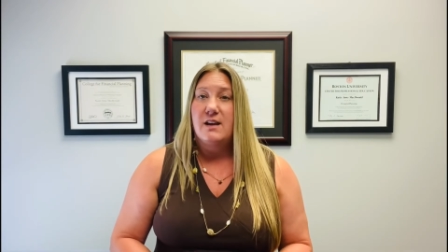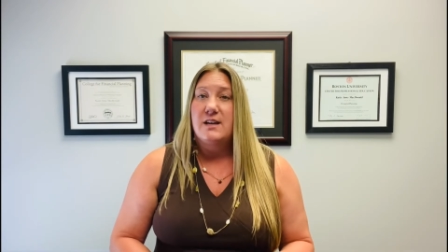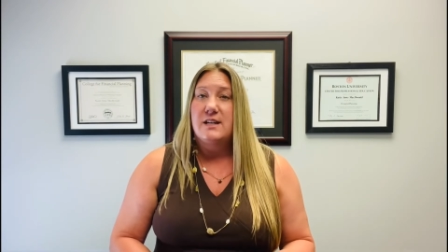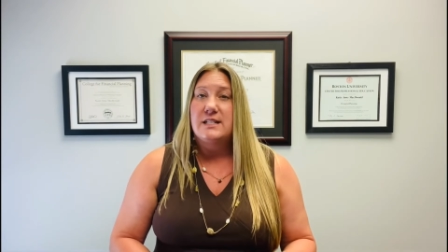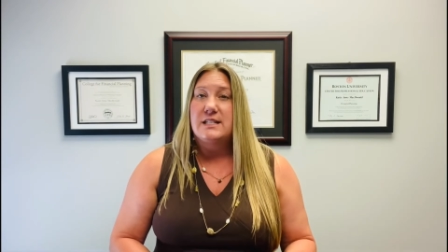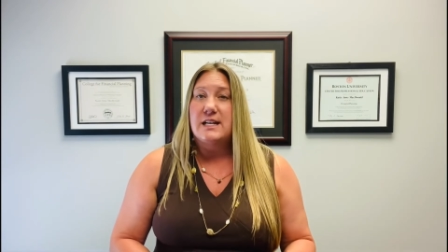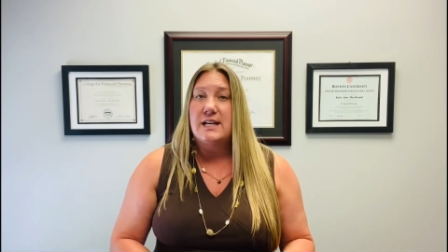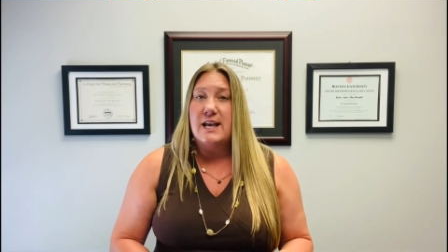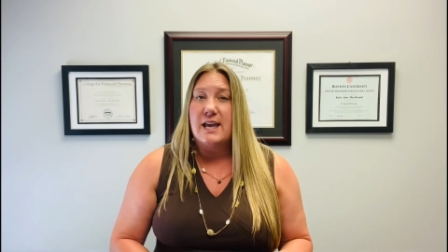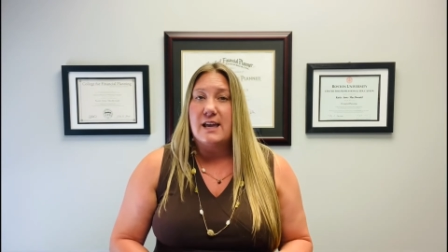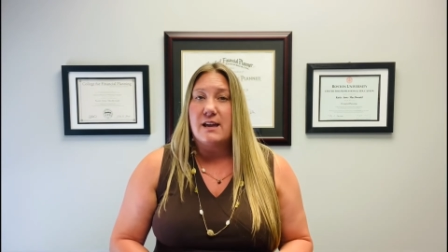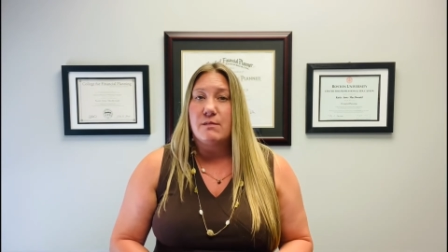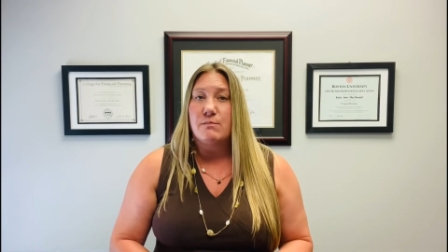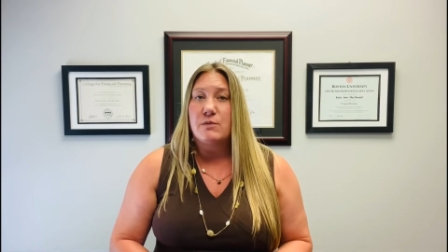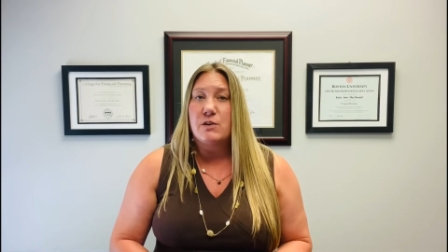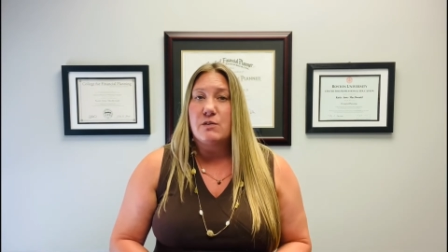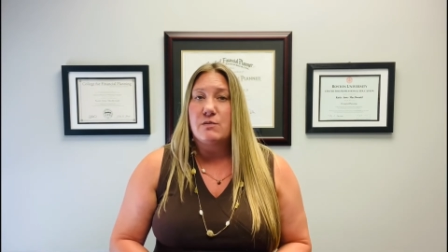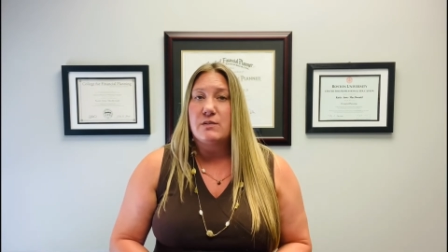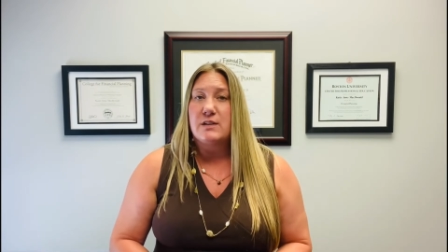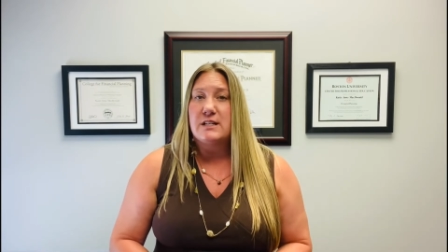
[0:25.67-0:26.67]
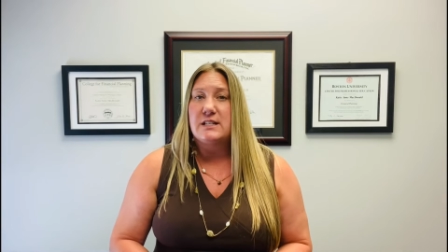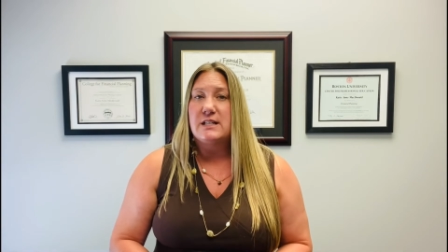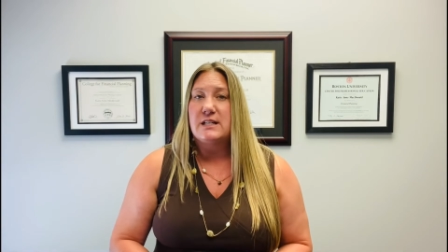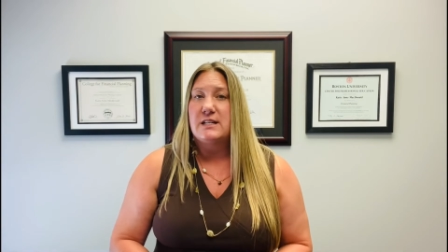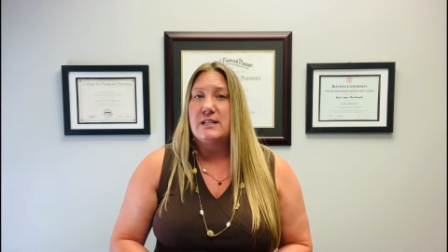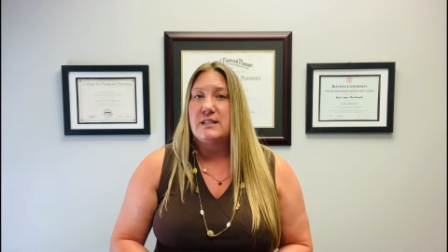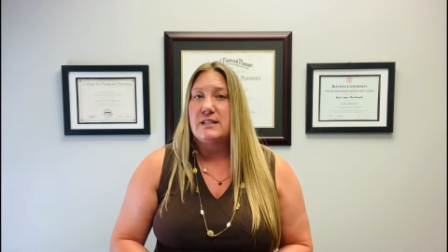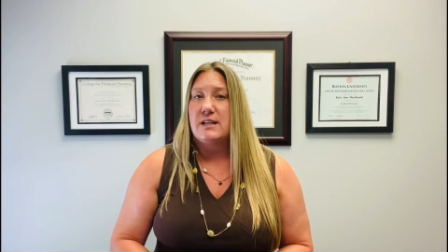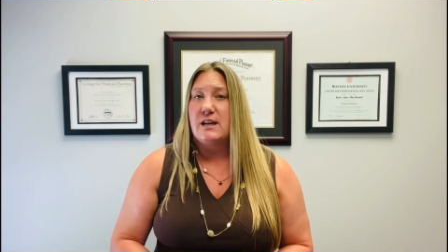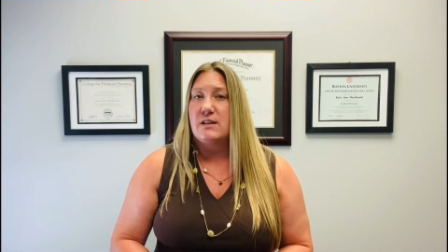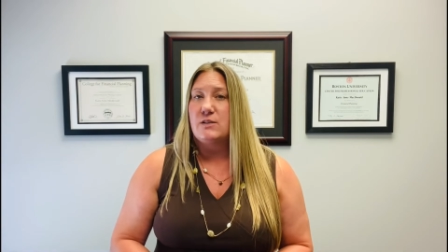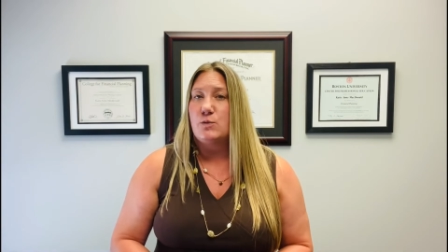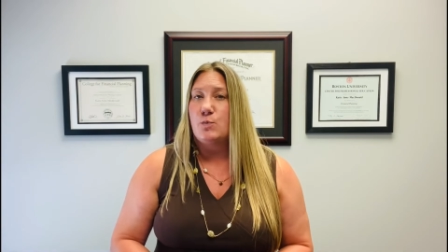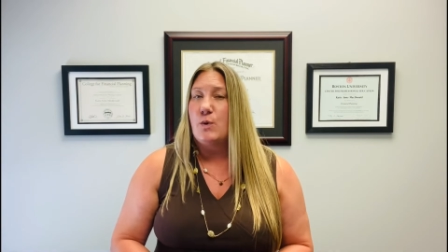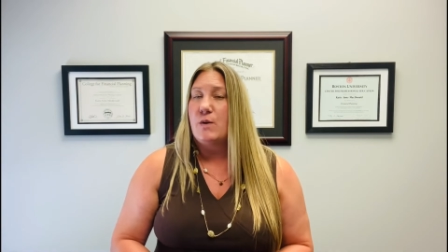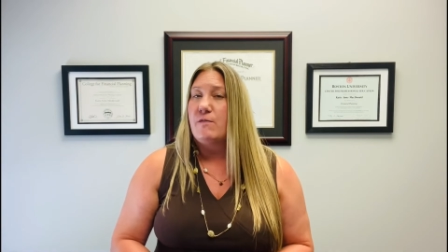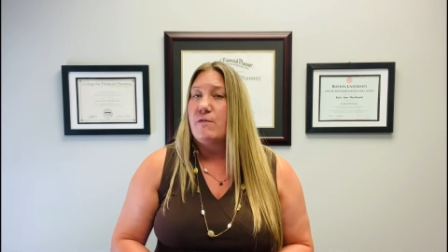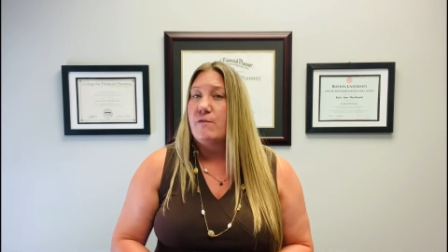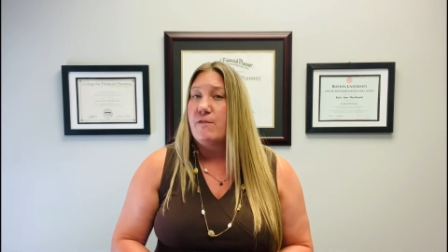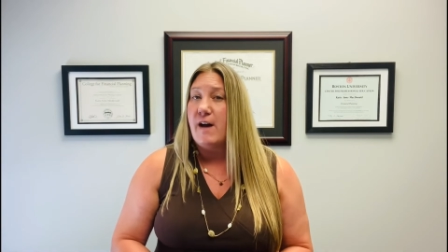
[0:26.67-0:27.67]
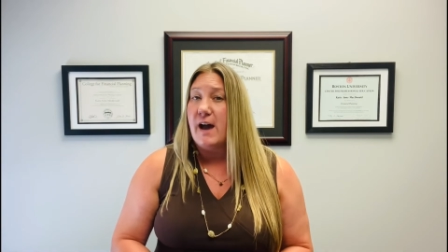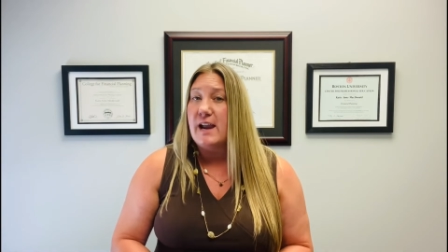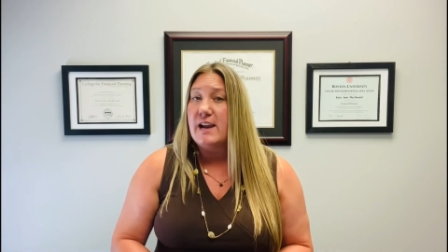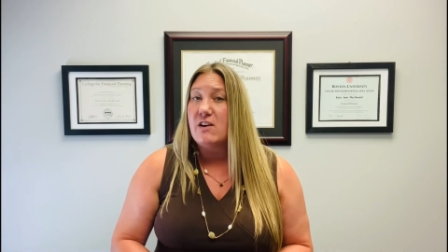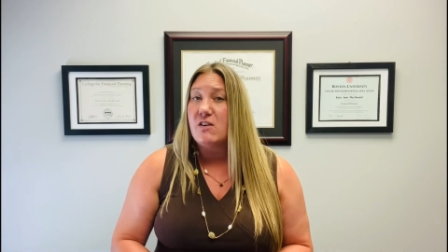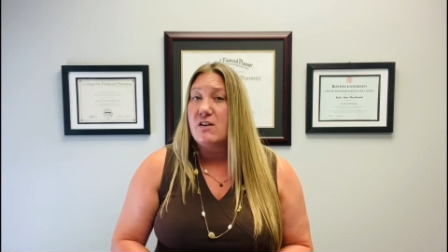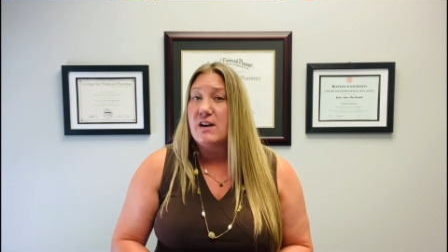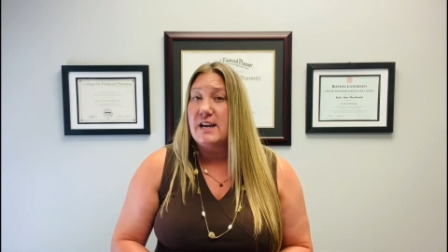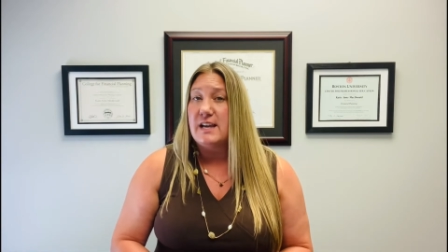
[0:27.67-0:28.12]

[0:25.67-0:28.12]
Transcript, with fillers: Today I'm going to discuss what FIRE